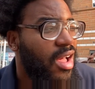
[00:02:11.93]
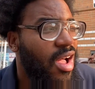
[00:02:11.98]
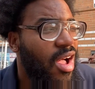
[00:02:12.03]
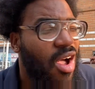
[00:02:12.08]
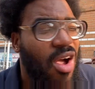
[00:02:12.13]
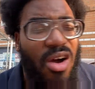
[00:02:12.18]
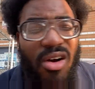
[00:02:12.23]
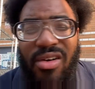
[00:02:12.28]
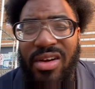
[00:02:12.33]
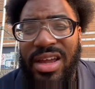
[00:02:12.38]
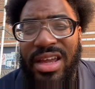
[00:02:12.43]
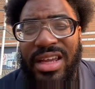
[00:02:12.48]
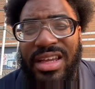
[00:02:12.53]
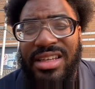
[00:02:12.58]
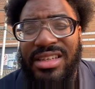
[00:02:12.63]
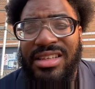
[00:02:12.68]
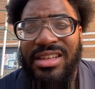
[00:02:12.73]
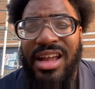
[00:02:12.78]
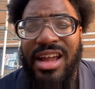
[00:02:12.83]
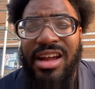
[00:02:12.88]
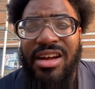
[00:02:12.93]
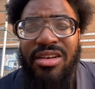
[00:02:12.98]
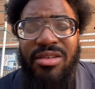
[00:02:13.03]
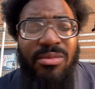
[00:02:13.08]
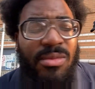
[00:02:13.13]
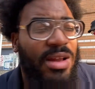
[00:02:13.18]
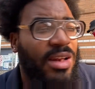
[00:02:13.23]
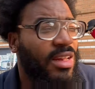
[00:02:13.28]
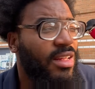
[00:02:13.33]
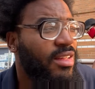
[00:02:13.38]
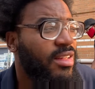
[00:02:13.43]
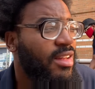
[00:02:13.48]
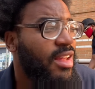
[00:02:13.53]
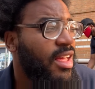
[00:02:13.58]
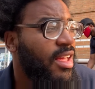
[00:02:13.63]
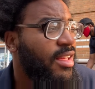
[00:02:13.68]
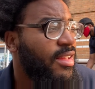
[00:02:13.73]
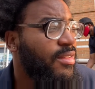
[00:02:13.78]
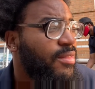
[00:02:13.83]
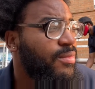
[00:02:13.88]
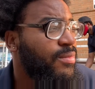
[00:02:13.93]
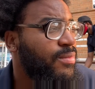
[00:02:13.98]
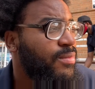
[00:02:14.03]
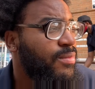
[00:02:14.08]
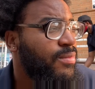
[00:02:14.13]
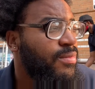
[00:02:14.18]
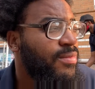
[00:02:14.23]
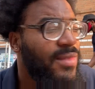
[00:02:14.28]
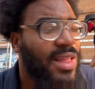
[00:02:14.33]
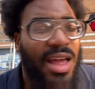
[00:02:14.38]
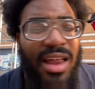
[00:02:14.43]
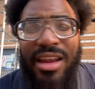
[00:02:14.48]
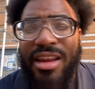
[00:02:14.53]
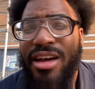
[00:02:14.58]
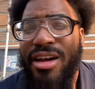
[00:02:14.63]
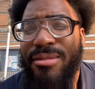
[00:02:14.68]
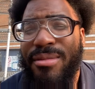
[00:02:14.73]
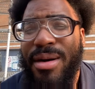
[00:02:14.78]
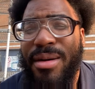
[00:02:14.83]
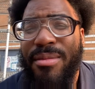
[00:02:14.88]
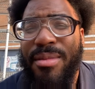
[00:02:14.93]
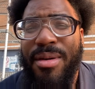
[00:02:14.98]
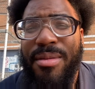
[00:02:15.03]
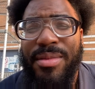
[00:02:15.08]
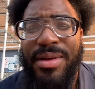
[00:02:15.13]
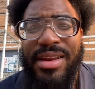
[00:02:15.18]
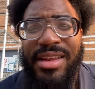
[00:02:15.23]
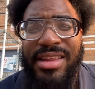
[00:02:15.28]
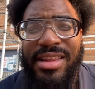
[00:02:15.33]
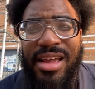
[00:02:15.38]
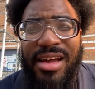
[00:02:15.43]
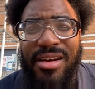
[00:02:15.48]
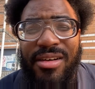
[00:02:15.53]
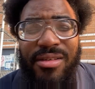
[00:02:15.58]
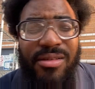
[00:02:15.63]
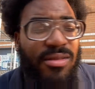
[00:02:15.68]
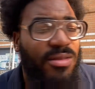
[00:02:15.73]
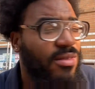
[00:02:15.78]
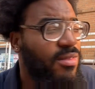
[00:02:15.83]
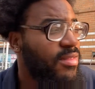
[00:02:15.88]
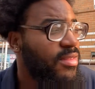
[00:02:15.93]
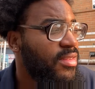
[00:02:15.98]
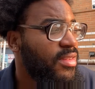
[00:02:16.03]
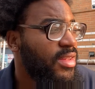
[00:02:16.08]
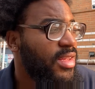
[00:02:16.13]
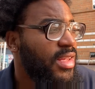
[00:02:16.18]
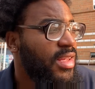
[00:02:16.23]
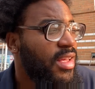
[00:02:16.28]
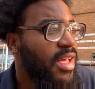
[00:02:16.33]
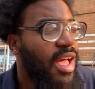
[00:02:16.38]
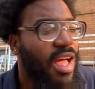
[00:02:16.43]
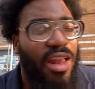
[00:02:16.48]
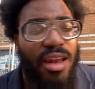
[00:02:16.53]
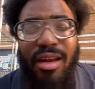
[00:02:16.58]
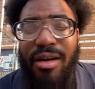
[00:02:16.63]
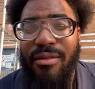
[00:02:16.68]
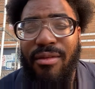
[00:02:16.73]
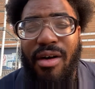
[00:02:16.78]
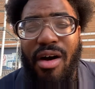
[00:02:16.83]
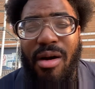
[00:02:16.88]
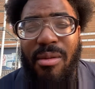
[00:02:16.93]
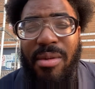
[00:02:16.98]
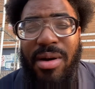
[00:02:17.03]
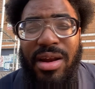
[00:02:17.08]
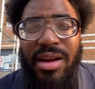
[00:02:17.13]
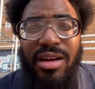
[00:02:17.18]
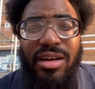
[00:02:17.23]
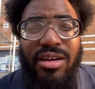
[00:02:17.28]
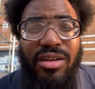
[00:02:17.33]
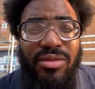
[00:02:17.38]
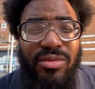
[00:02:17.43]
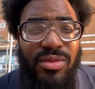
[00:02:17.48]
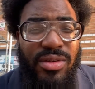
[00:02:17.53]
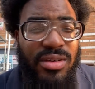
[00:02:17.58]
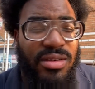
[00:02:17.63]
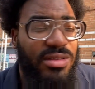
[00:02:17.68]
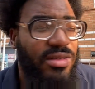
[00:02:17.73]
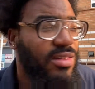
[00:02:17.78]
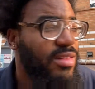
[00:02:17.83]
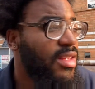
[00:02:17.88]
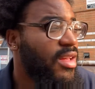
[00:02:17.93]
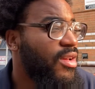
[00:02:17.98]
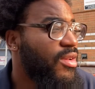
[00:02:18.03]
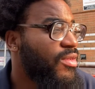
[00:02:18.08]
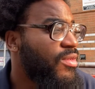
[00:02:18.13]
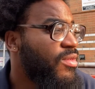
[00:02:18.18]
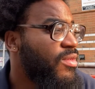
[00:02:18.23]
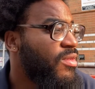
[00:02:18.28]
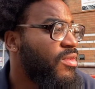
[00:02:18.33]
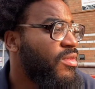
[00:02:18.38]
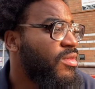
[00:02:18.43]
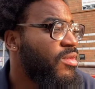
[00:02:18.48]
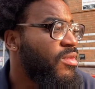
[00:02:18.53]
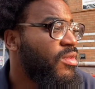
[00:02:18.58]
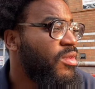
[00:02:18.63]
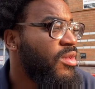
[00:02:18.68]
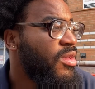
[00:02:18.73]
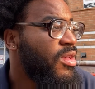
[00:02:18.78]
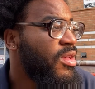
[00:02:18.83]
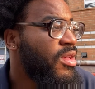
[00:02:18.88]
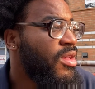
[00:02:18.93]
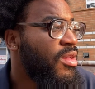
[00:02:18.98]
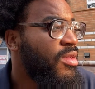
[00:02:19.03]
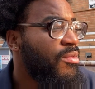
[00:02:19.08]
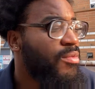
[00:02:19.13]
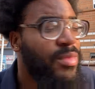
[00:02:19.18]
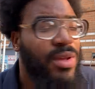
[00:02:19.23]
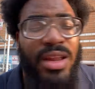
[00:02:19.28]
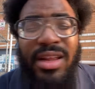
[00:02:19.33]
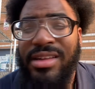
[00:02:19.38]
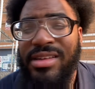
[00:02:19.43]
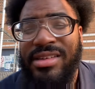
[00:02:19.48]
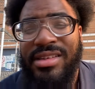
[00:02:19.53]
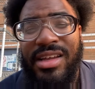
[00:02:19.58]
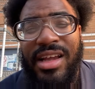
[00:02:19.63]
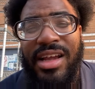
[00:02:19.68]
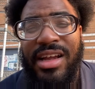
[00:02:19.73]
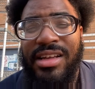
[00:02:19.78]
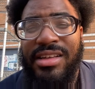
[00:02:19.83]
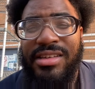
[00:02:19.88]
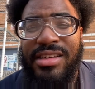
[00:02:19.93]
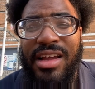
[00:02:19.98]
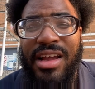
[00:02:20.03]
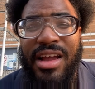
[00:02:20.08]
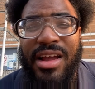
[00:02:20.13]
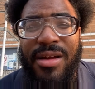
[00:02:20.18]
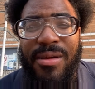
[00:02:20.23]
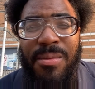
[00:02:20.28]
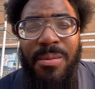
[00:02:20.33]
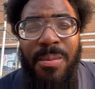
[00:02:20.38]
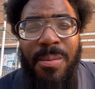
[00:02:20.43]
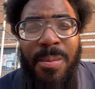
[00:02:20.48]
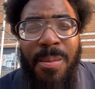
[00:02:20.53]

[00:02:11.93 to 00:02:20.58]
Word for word: All hands down, my nigga. Like, I love my mama to death. I love all my loved ones to death. But at the same time,